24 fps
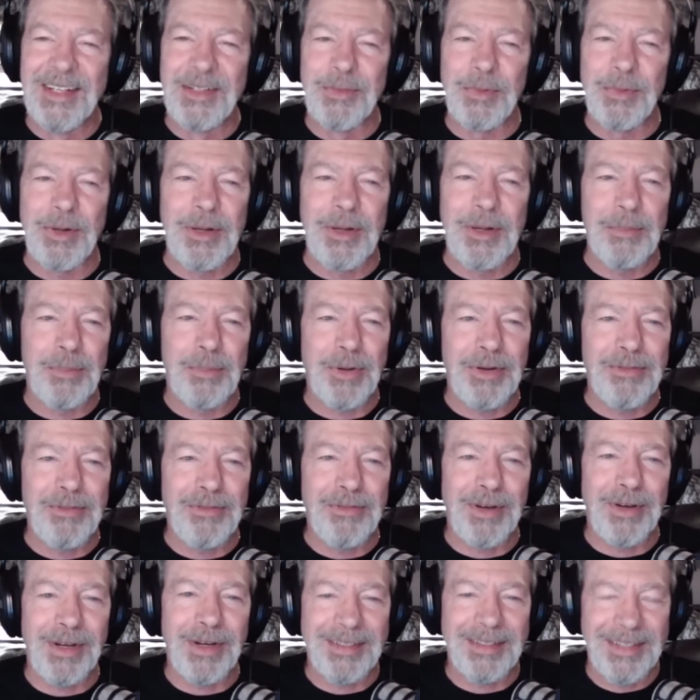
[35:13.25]
Pretty
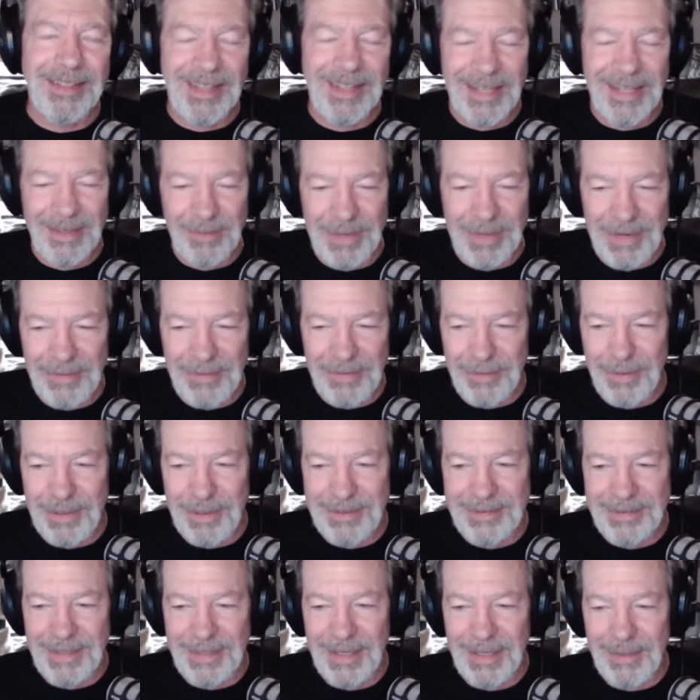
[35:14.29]
fun. Yeah, we have a
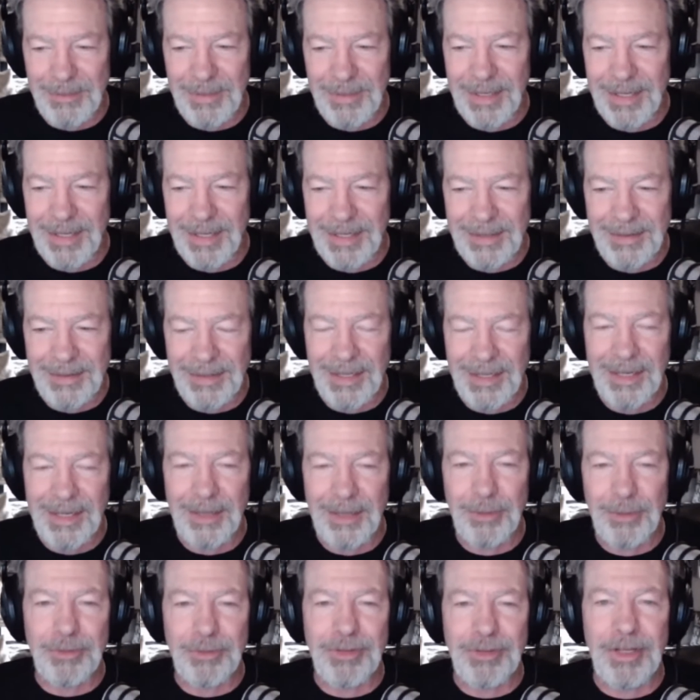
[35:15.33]
great time. A lot of
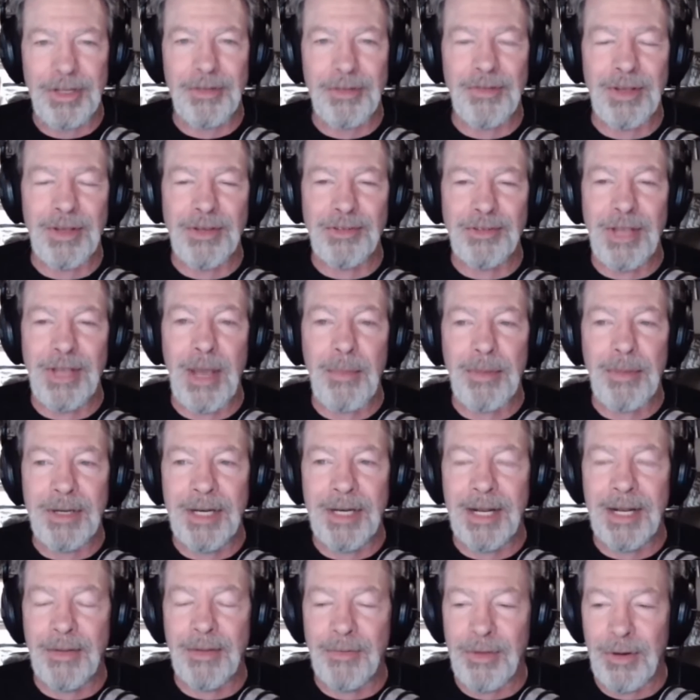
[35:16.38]
interesting things happening
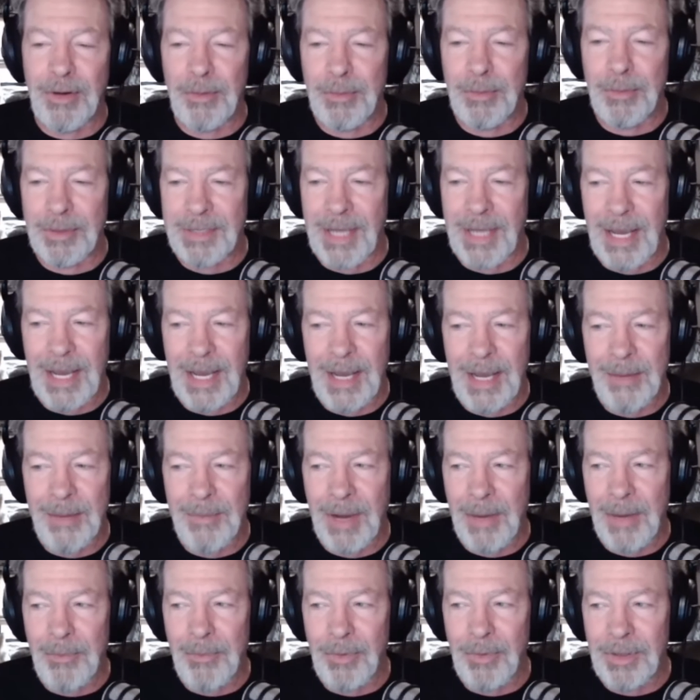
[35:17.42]
out there. But yeah,
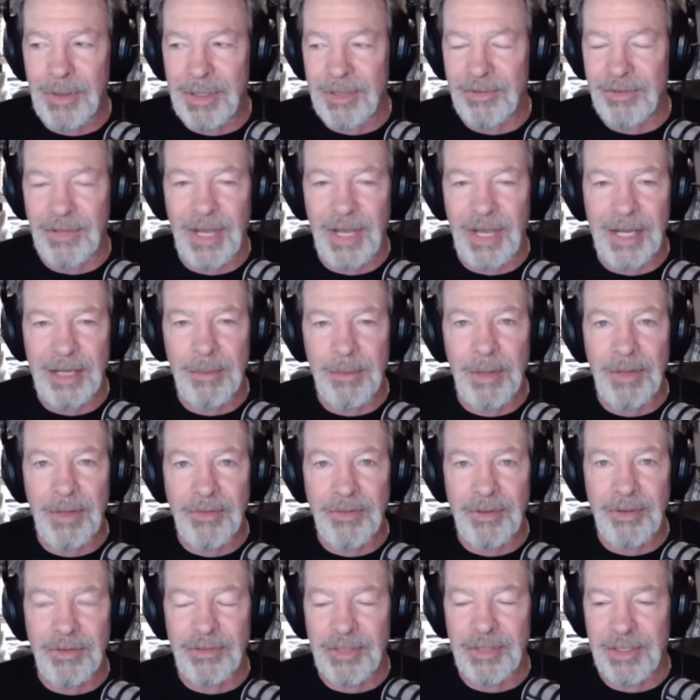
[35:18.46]
I'm really excited about
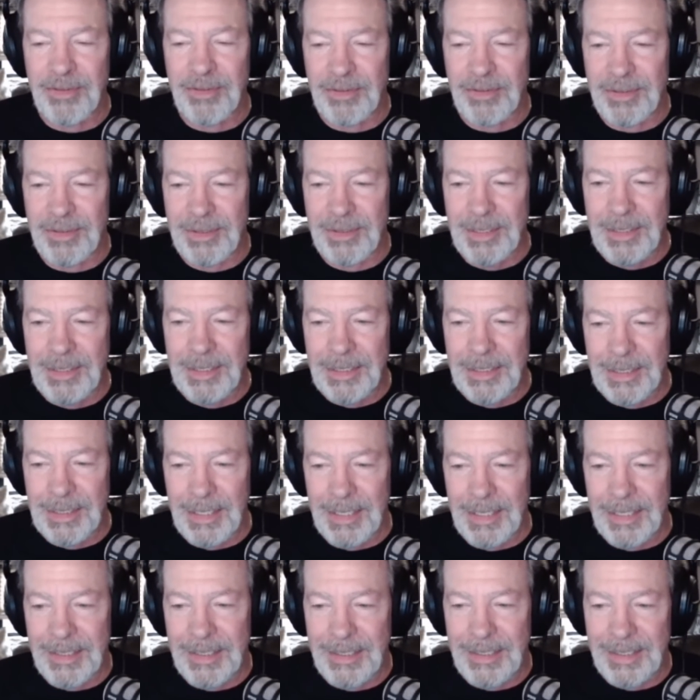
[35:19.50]
this season
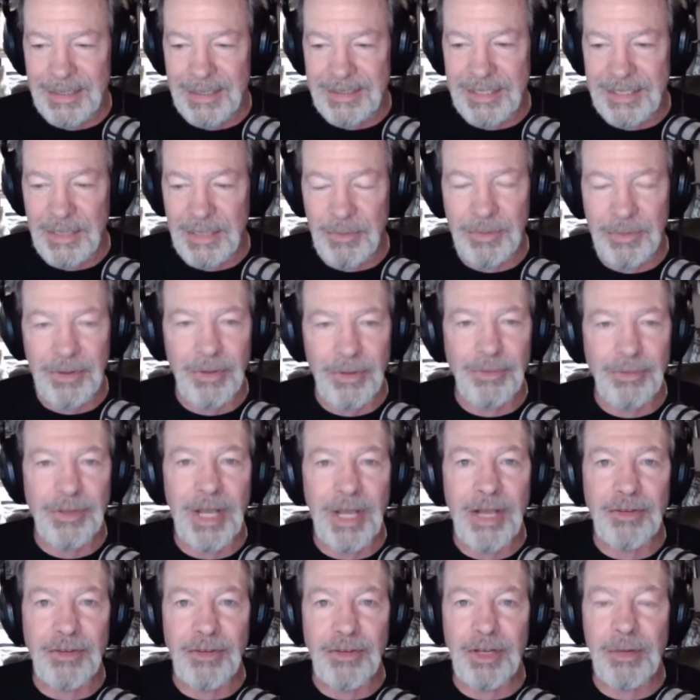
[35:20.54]
and see what those
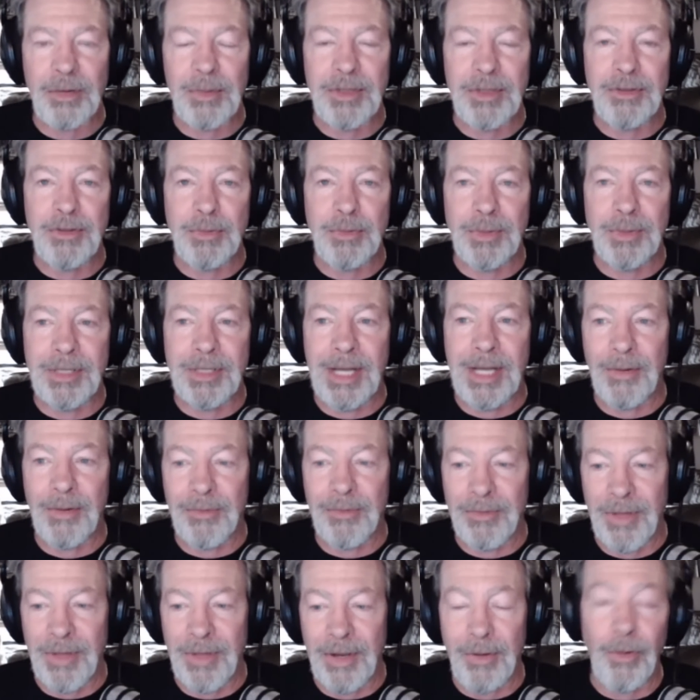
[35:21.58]
guys are going to be doing out
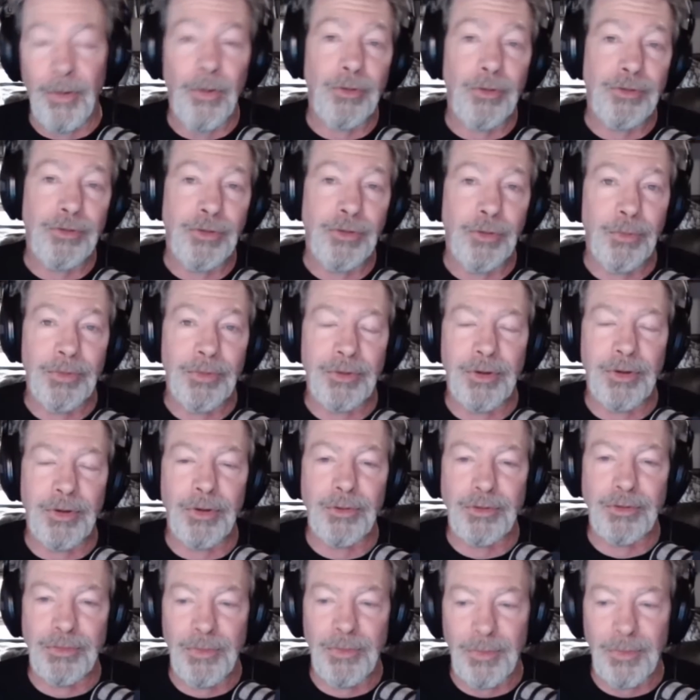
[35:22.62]
there also with the
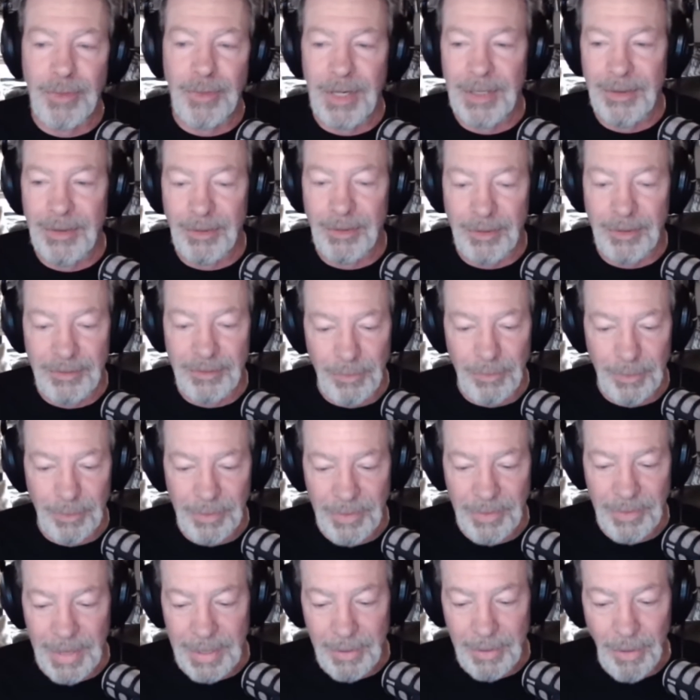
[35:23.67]
Curse of Oak Island. Looking forward to
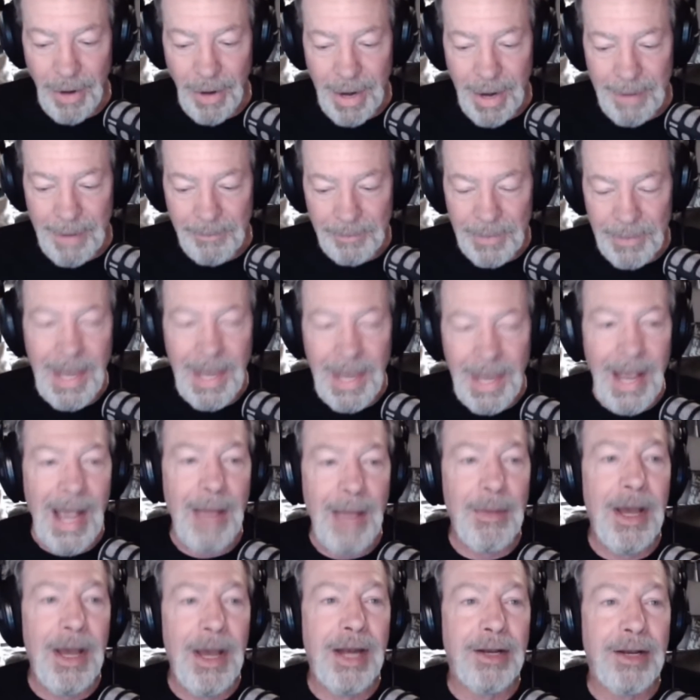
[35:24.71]
that. All right,
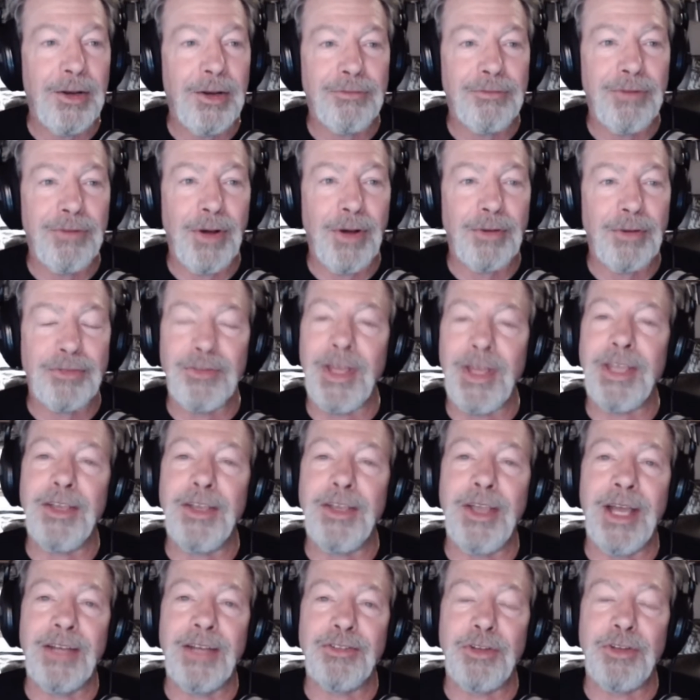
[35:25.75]
I'm out of here, folks. Thank you
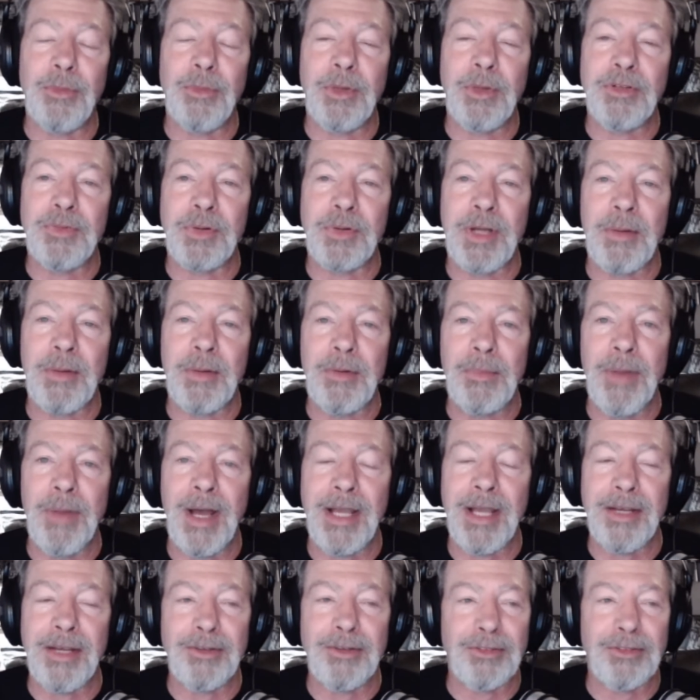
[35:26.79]
guys so much for coming
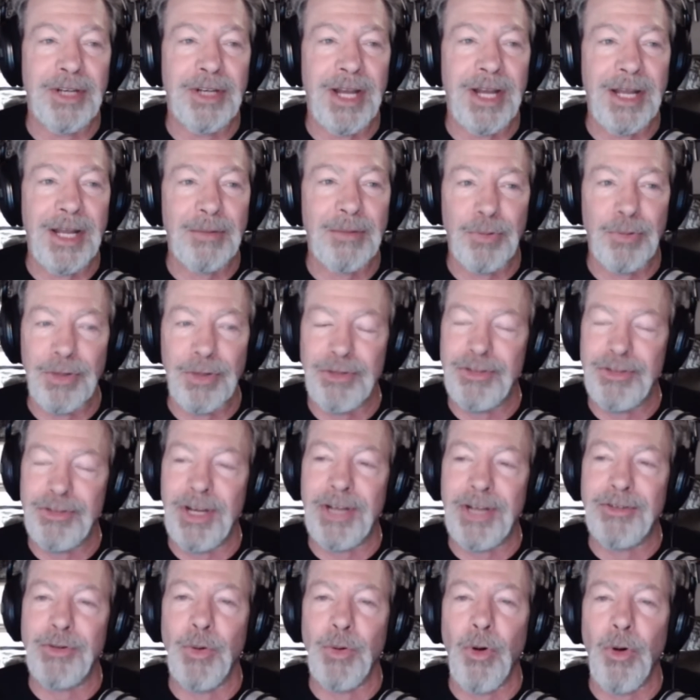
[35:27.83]
by here tonight.
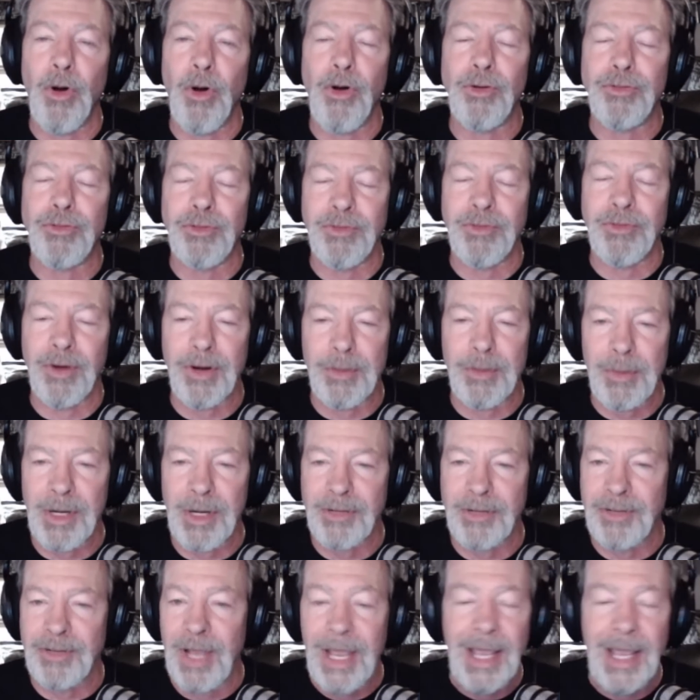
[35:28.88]
Appreciate you all so very
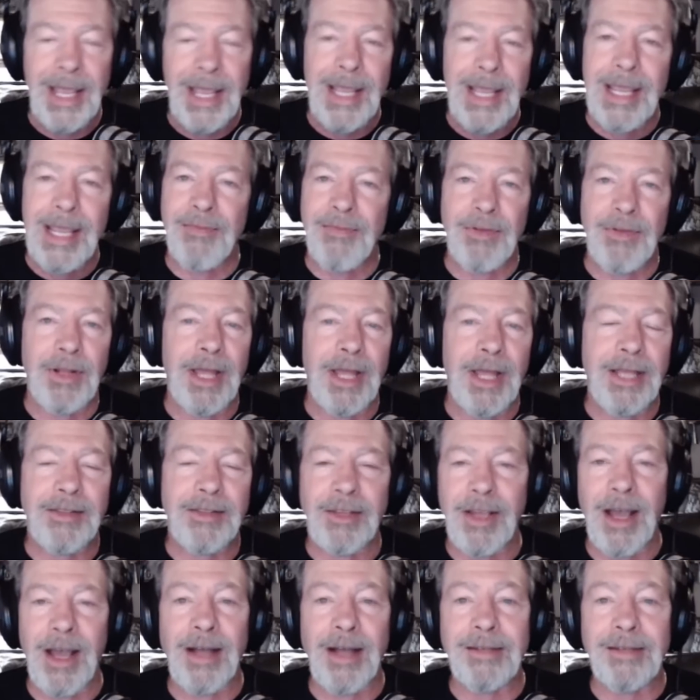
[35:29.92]
much. If you like the
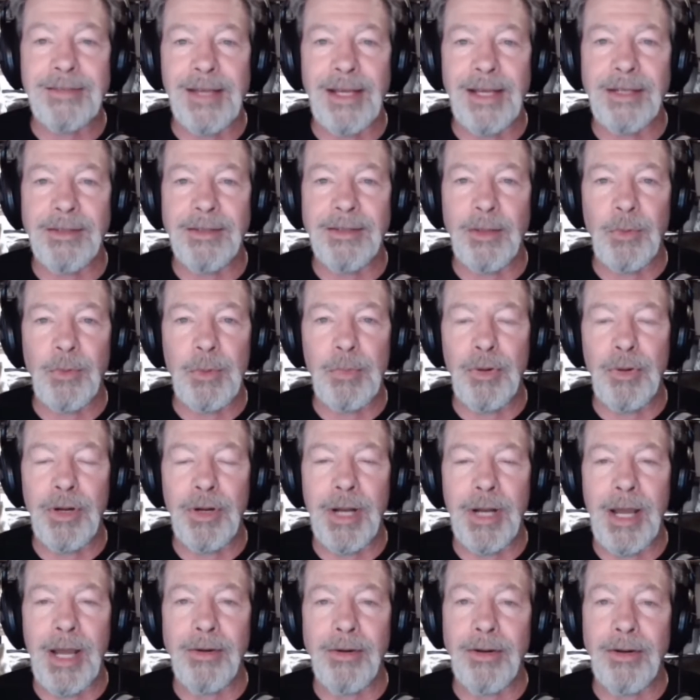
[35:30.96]
content that we put
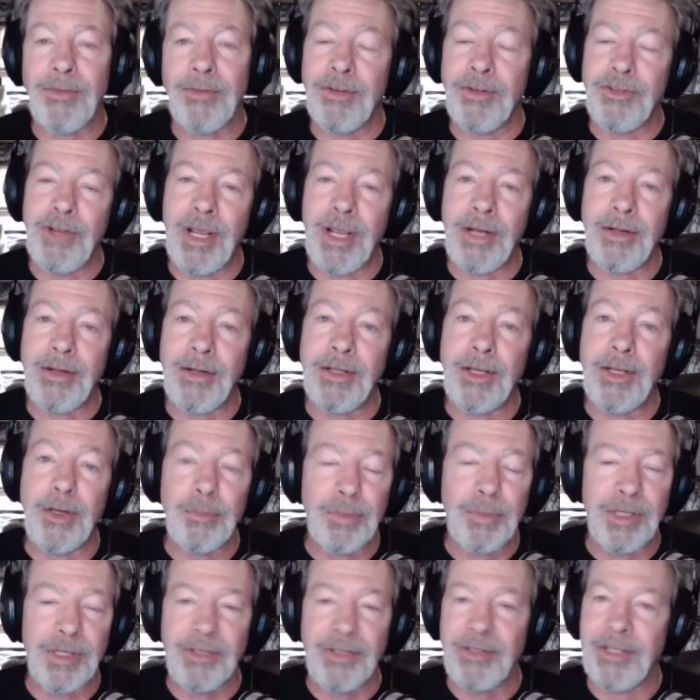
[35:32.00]
out on the channel here,
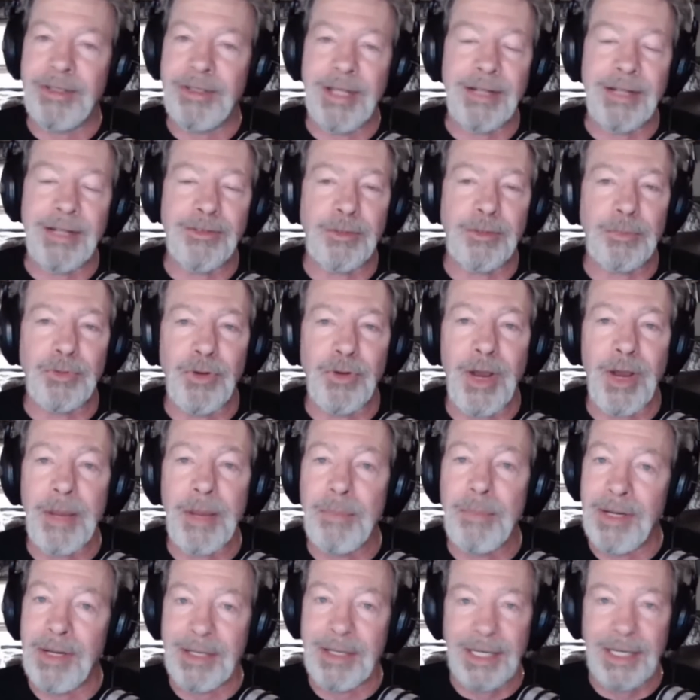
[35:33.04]
please hit that subscribe
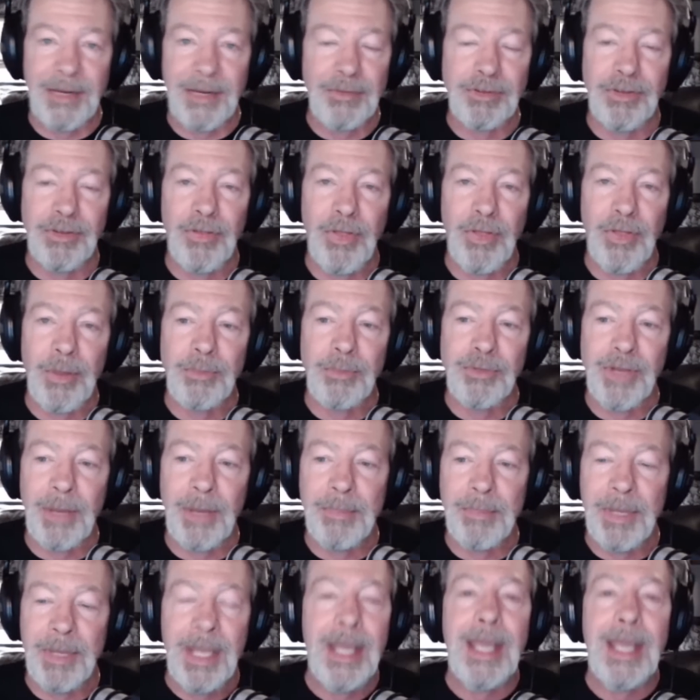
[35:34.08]
button and give us a thumbs up.